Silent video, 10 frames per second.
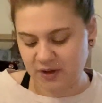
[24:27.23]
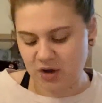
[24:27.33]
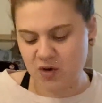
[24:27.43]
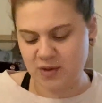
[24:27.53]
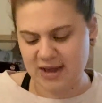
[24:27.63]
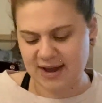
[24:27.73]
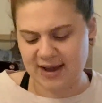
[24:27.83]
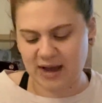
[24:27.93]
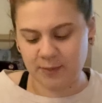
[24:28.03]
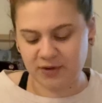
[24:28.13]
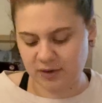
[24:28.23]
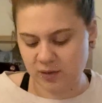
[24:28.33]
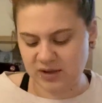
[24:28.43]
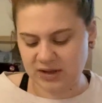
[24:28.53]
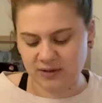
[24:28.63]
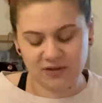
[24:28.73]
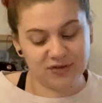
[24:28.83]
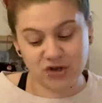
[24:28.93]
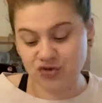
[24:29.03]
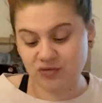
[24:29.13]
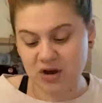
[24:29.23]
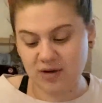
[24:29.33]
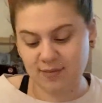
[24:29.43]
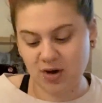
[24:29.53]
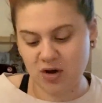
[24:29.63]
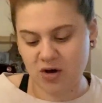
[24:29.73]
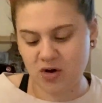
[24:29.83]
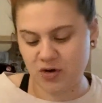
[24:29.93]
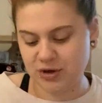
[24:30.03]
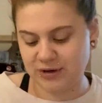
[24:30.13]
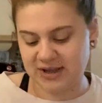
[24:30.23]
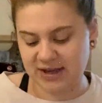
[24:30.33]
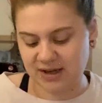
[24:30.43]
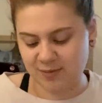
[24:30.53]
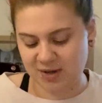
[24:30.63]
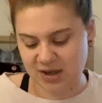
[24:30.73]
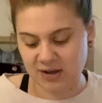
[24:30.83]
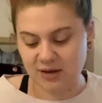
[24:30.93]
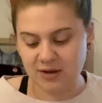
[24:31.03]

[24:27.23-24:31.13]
Oh yeah, absolutely. The drum. Oh, you're kidding me.